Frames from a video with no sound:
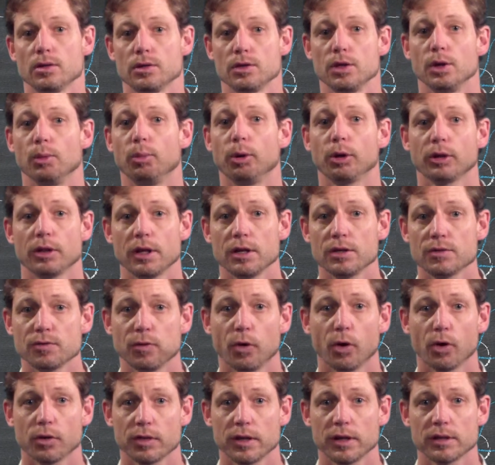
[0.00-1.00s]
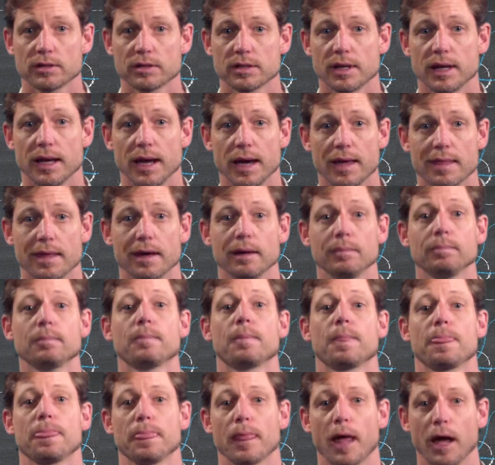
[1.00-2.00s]
So you put these four things together
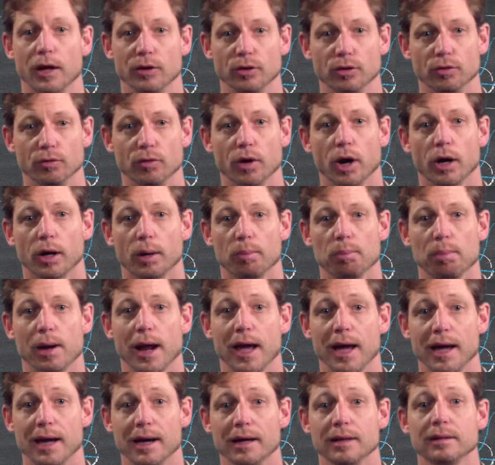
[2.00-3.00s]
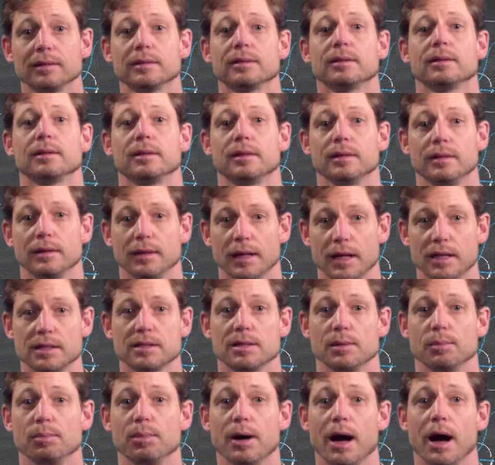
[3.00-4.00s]
and you've got a player
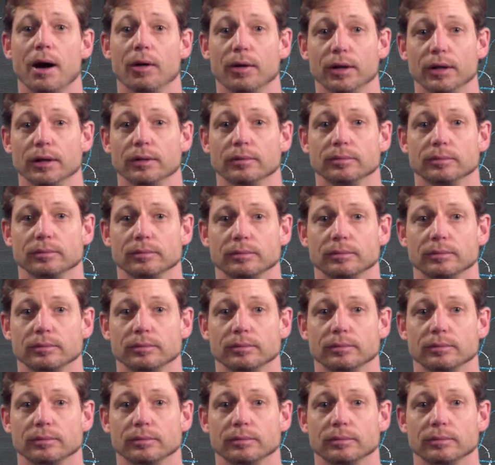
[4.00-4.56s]
that's empowered.